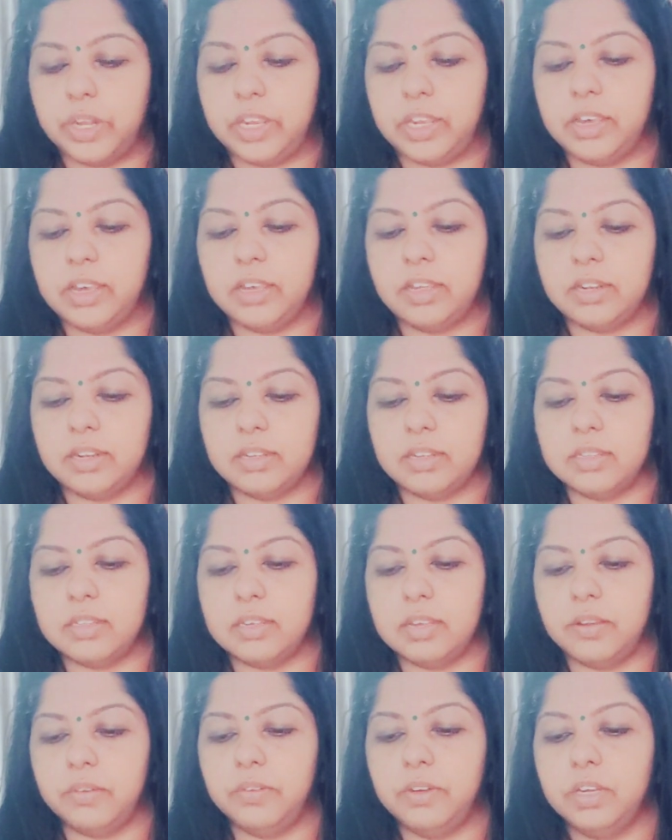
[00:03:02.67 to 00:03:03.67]
query I
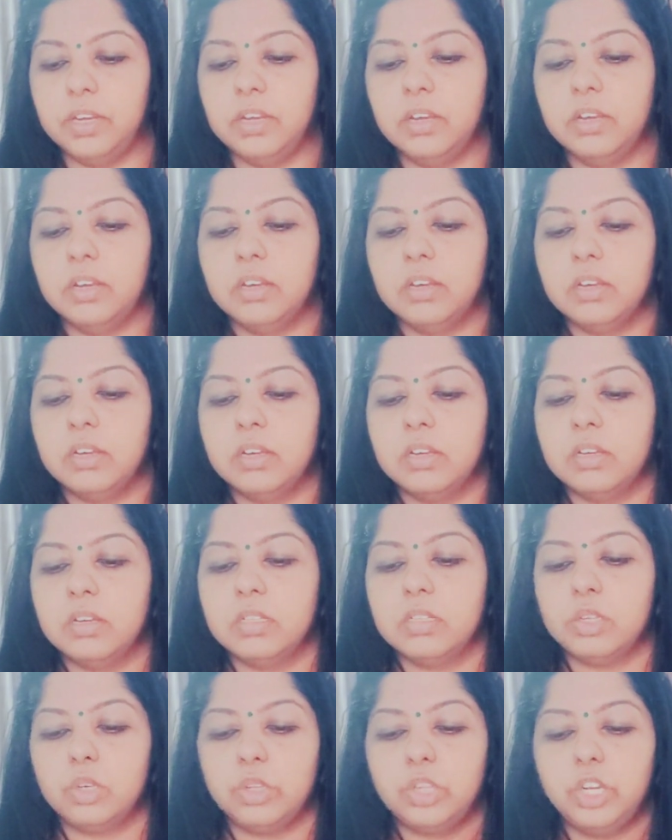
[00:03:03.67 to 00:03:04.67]
received.
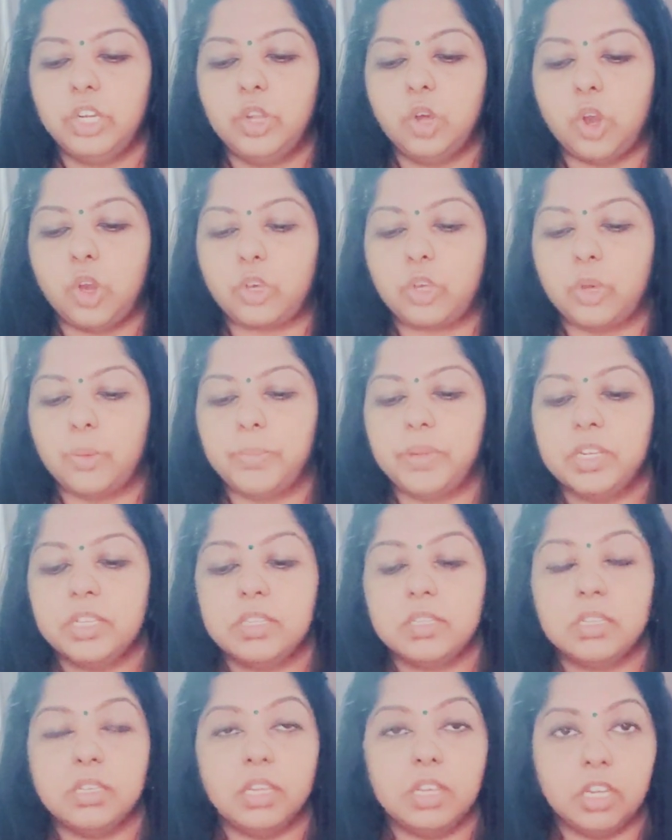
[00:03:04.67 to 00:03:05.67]
So the
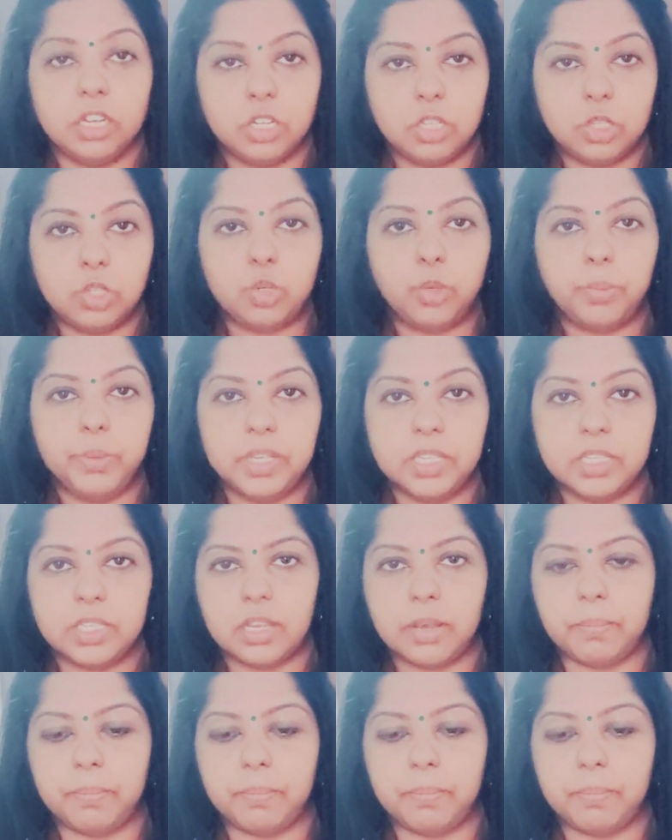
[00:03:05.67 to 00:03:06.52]
documents needs to be